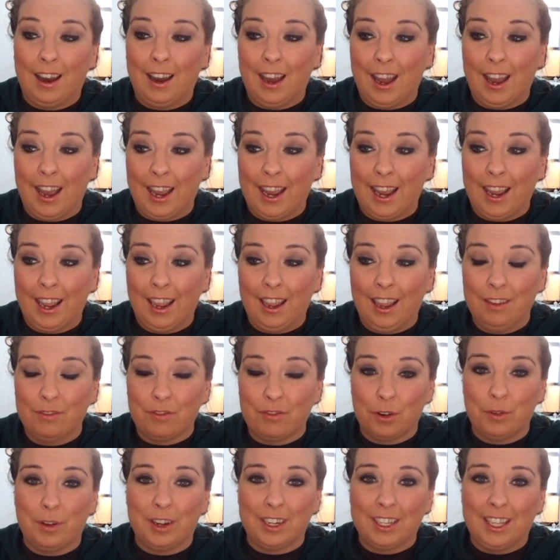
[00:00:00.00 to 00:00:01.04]
I,
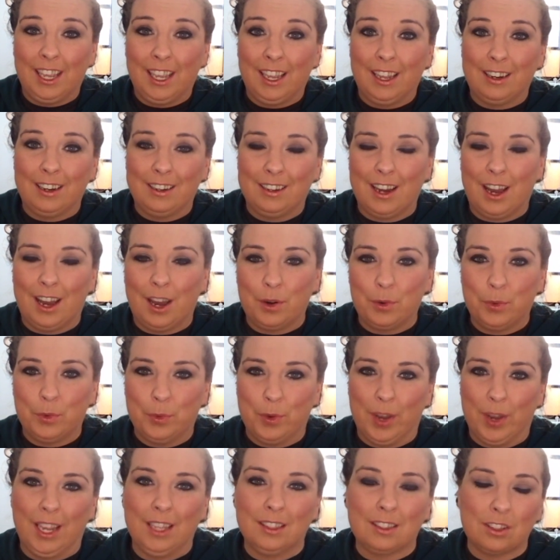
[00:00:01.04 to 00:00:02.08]
for one, cannot
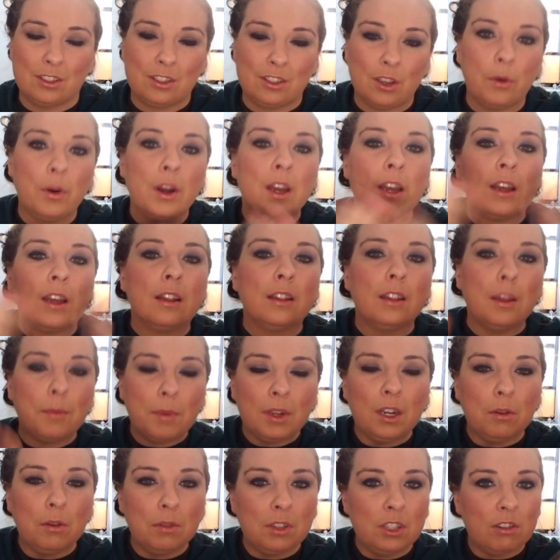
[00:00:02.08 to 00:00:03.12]
wait. So let
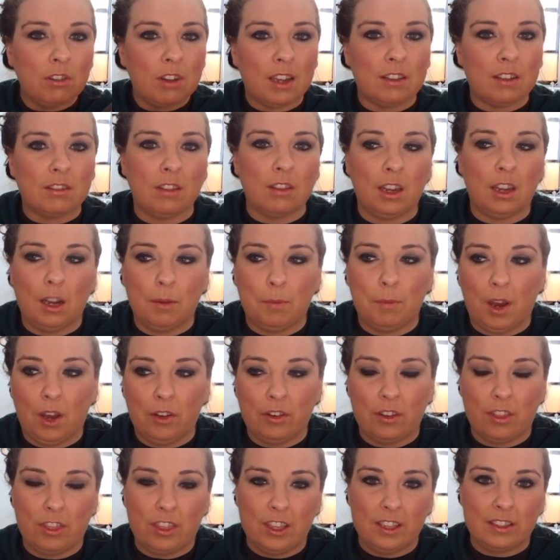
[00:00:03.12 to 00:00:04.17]
me know what you guys thought
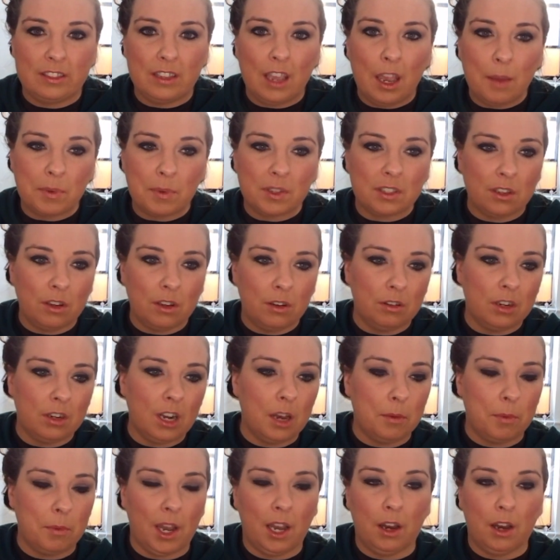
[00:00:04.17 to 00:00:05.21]
about this episode,
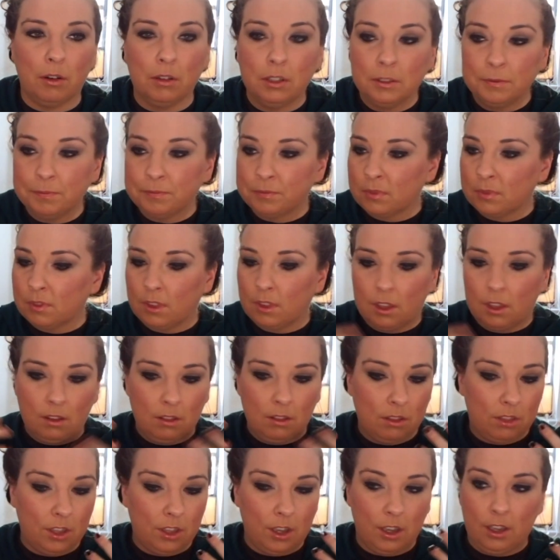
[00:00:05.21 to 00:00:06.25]
about
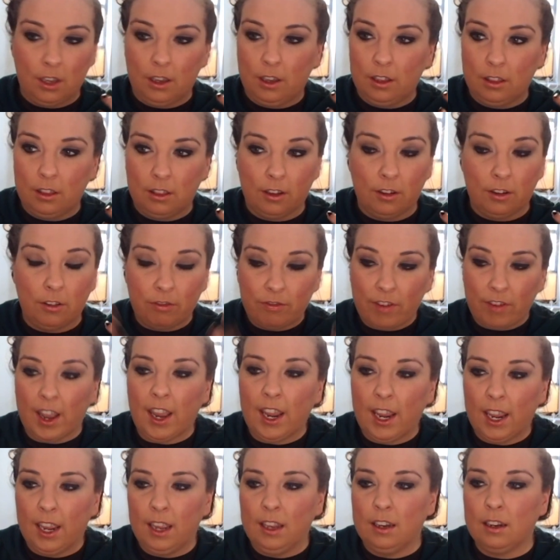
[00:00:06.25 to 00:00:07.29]
the the
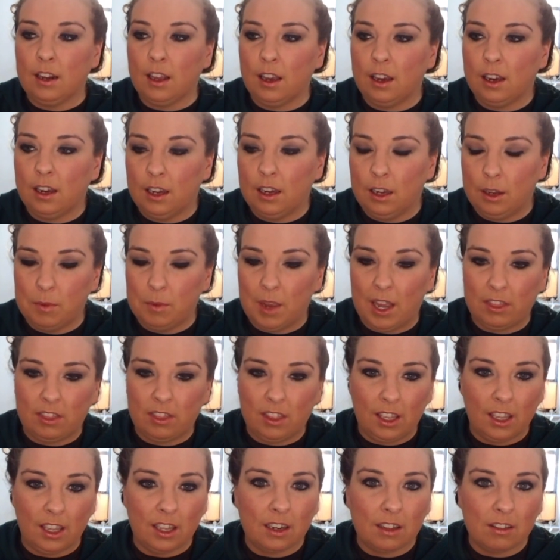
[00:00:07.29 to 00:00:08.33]
fight um, at
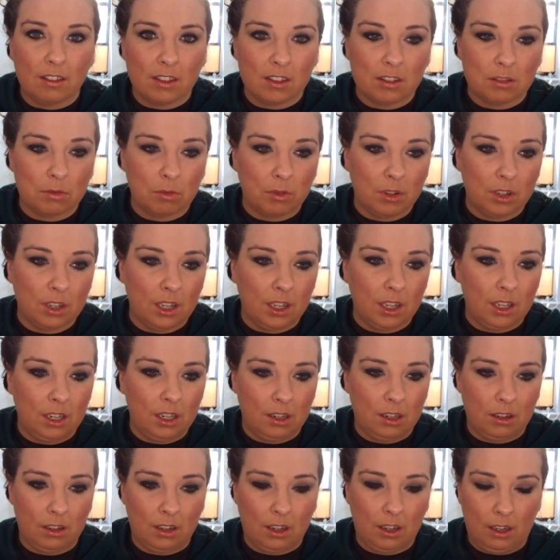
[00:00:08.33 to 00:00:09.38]
the end of this one.